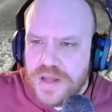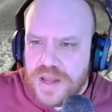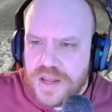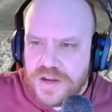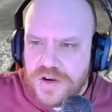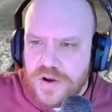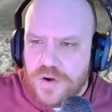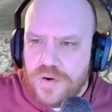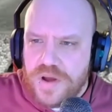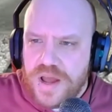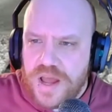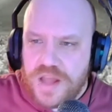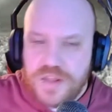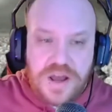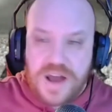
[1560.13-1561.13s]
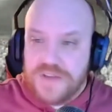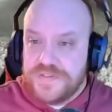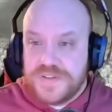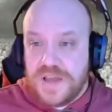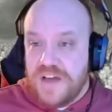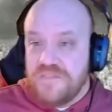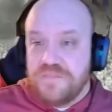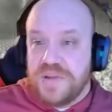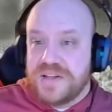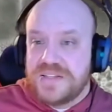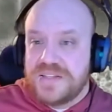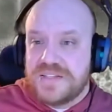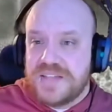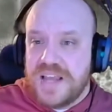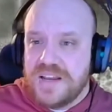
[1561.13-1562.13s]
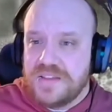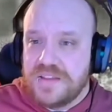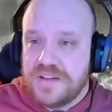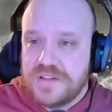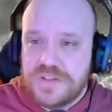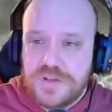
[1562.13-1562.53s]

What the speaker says: And I've been saying this.